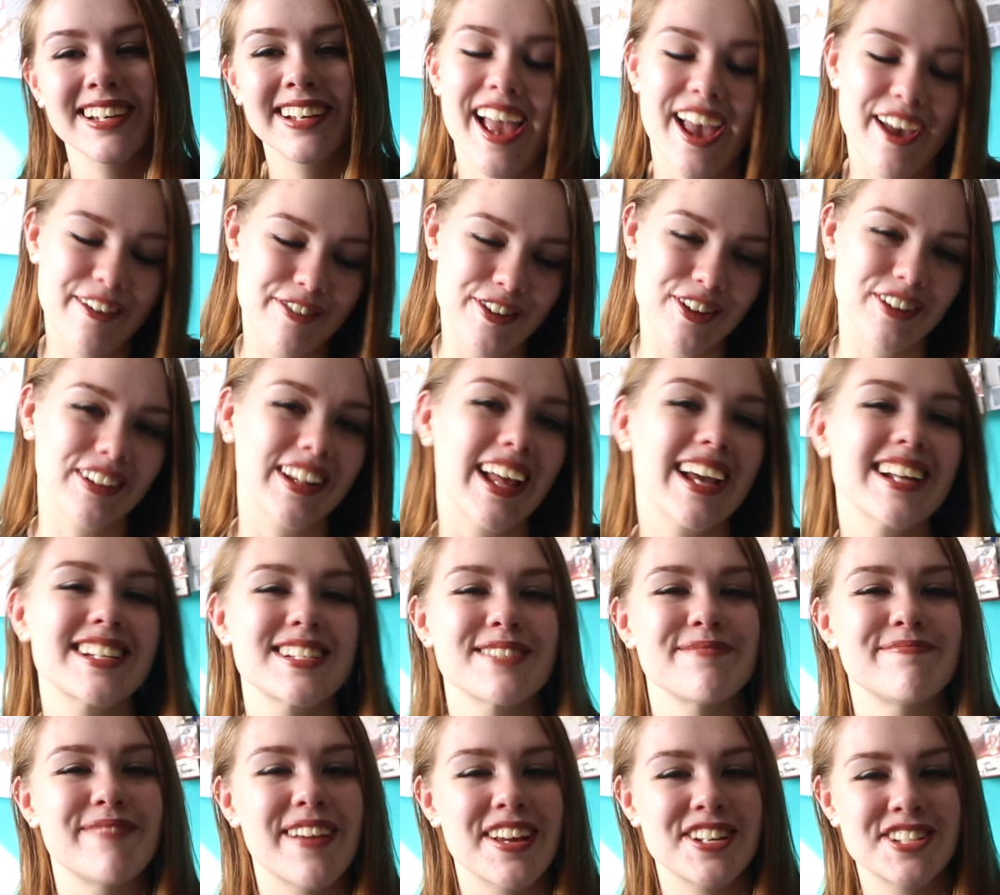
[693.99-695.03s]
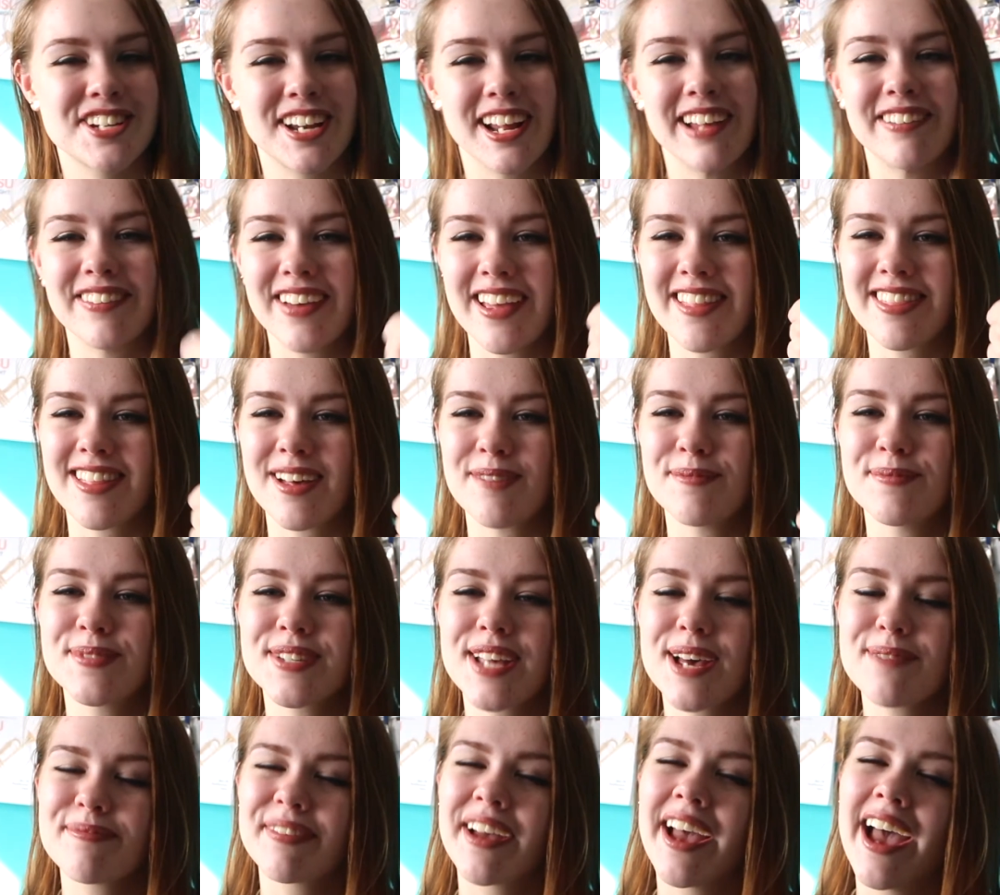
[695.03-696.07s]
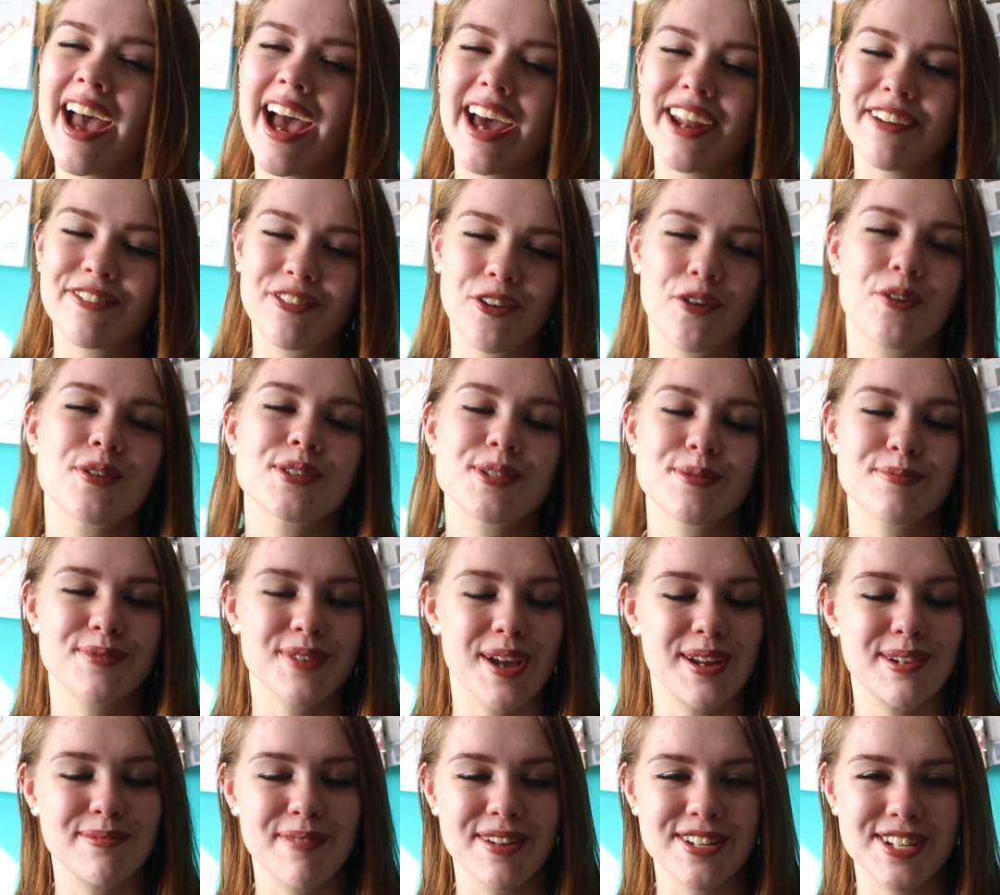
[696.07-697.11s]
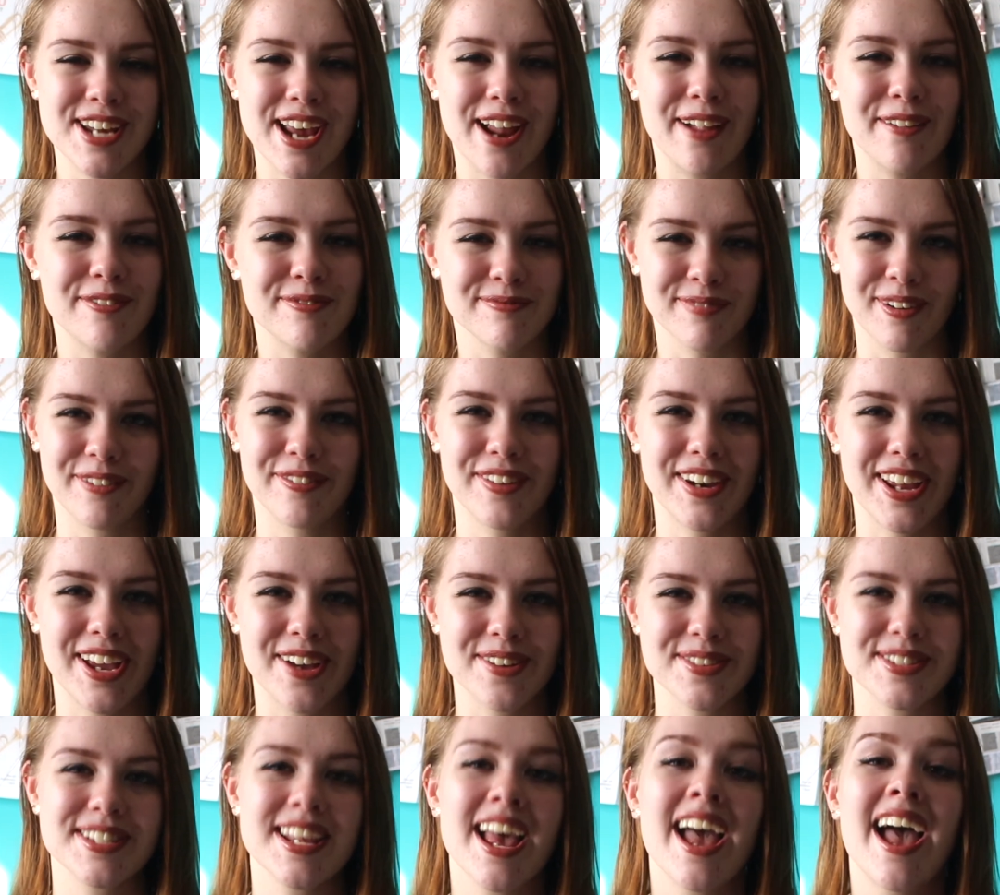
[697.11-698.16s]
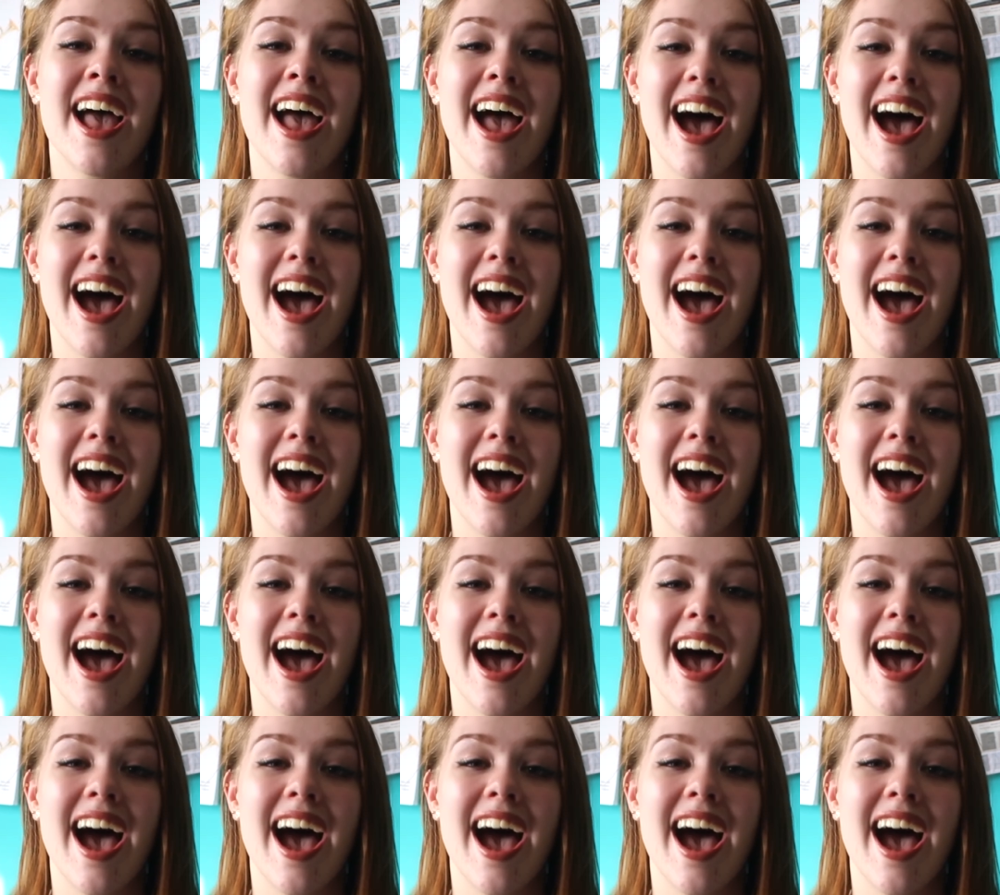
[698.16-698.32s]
If you liked it, make sure to give it a thumbs up, and of course subscribe to my channel for more videos.